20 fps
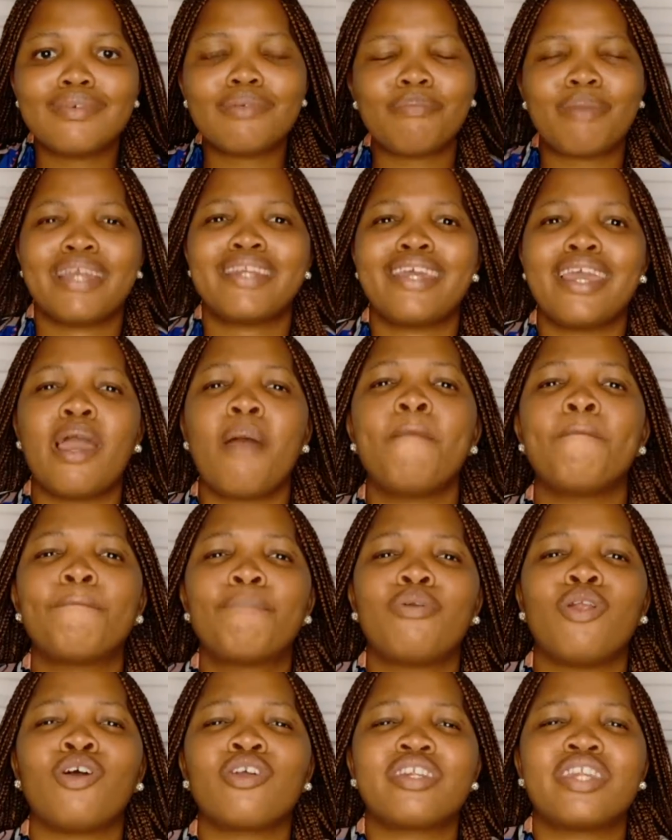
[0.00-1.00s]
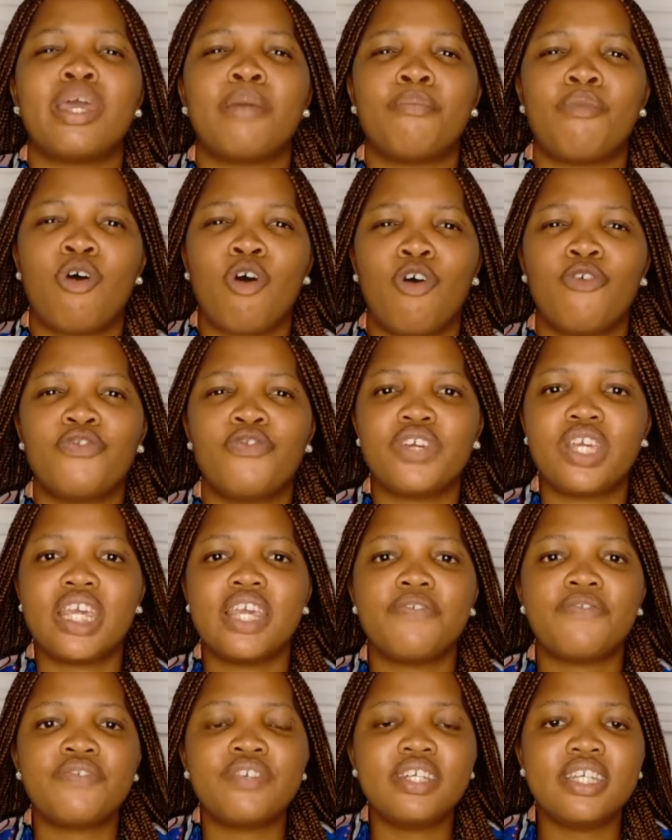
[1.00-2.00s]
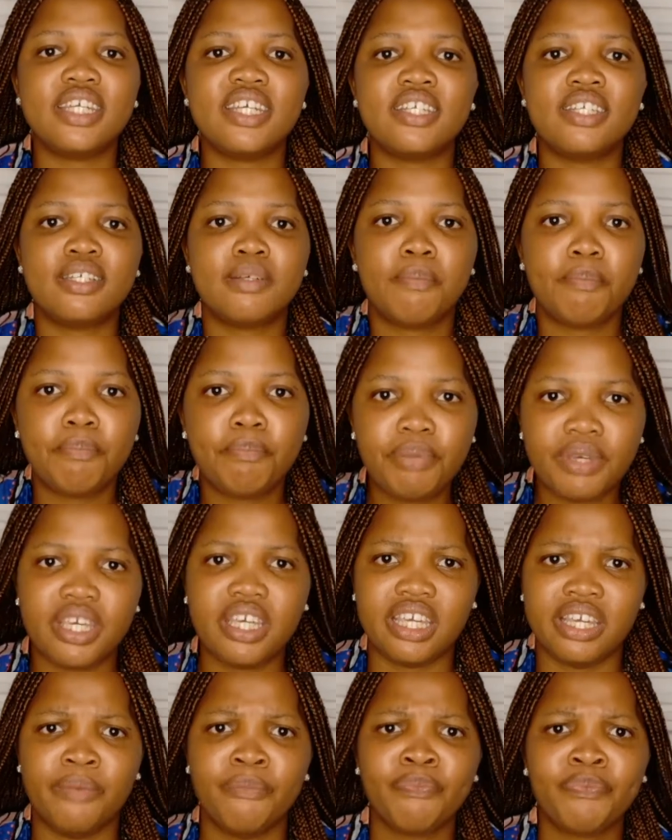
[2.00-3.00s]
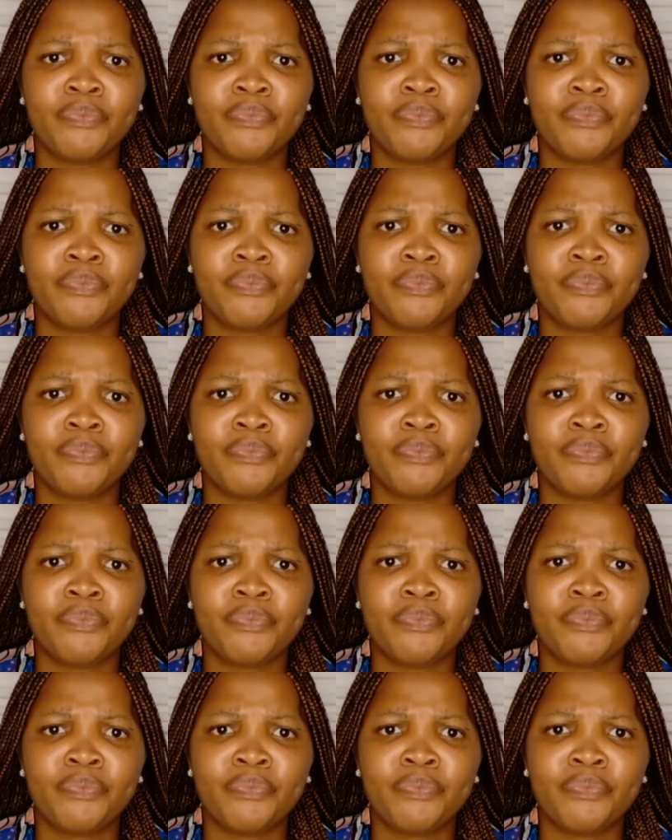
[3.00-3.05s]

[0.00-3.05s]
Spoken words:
My dear, block them off if need be.